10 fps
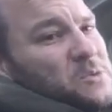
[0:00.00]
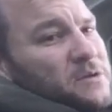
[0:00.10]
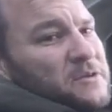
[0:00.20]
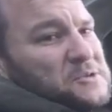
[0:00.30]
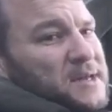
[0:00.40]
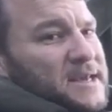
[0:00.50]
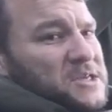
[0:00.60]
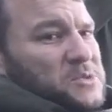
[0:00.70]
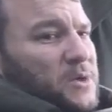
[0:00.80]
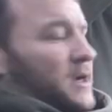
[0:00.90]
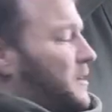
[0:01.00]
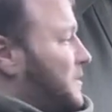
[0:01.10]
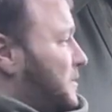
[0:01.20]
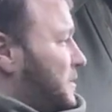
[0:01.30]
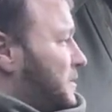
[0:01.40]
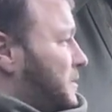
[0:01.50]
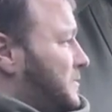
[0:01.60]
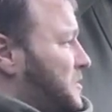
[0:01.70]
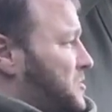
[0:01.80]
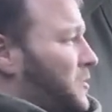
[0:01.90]
it's one of those lakes where the
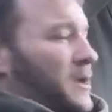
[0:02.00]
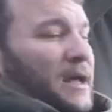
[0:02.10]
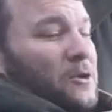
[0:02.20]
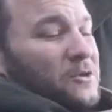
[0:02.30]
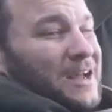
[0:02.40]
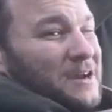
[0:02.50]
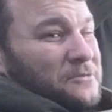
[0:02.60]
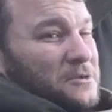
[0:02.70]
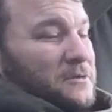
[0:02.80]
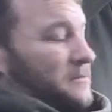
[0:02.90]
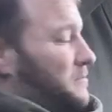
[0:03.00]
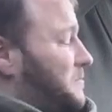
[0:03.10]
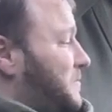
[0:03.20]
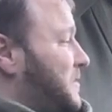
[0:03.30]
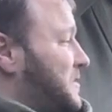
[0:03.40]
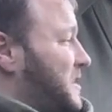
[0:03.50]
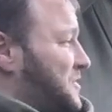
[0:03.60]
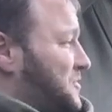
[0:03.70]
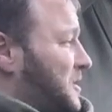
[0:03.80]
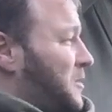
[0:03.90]
fish don't get looked after
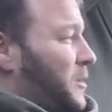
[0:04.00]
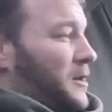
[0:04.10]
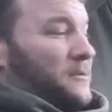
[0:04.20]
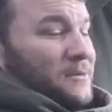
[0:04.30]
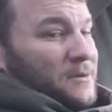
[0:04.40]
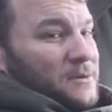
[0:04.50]
fantastically well,